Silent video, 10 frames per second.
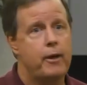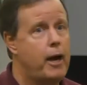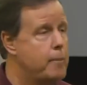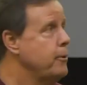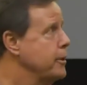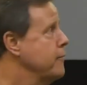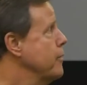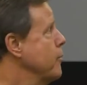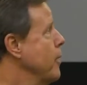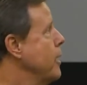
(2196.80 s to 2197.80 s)
I believe,
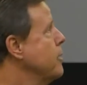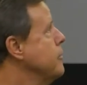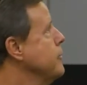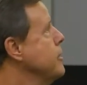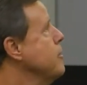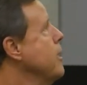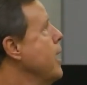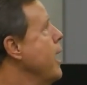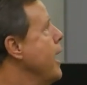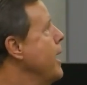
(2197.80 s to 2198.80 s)
the heretical view,
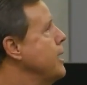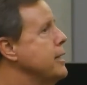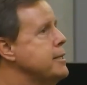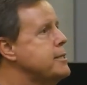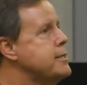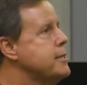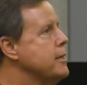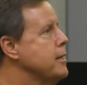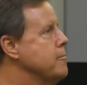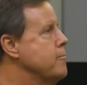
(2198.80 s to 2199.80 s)
and
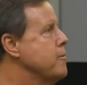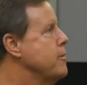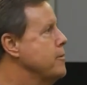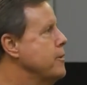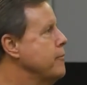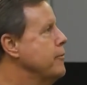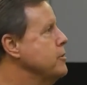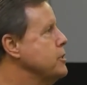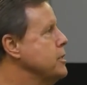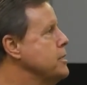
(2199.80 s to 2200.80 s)
their
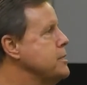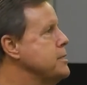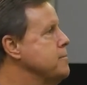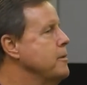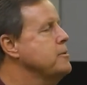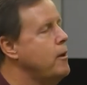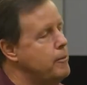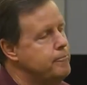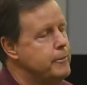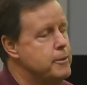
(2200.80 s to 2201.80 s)
version is
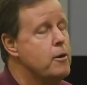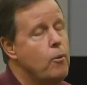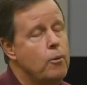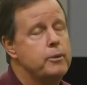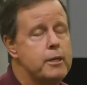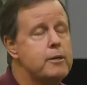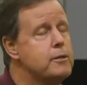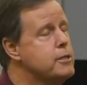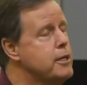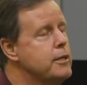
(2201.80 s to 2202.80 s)
an old
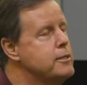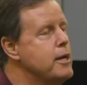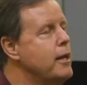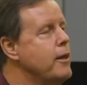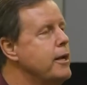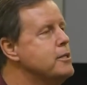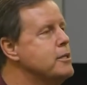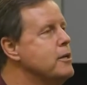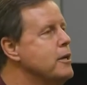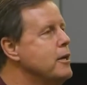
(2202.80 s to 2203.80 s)
heresy. It's not like
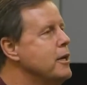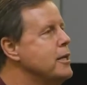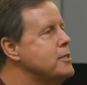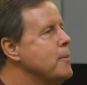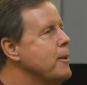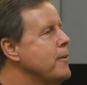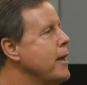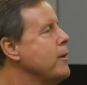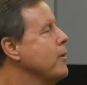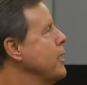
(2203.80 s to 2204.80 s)
it's something
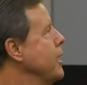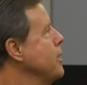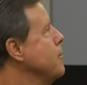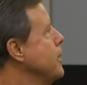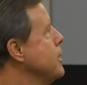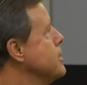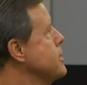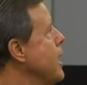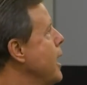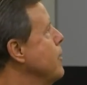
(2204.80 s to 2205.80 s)
they created, but it's
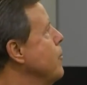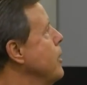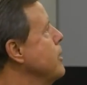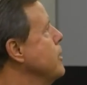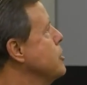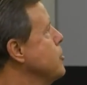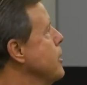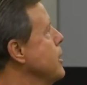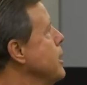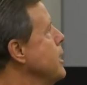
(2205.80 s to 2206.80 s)
not what the
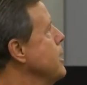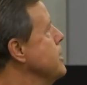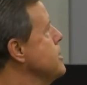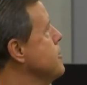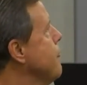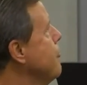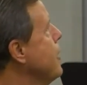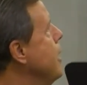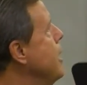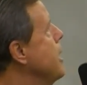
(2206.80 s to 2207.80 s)
Trinity is.
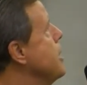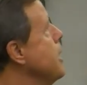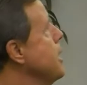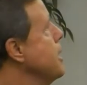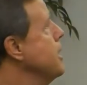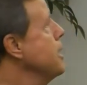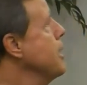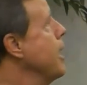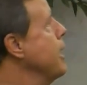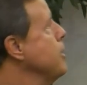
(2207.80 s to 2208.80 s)
Then
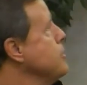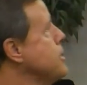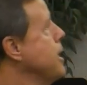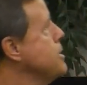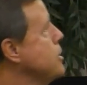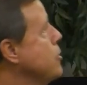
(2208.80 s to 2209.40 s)
Hale says, a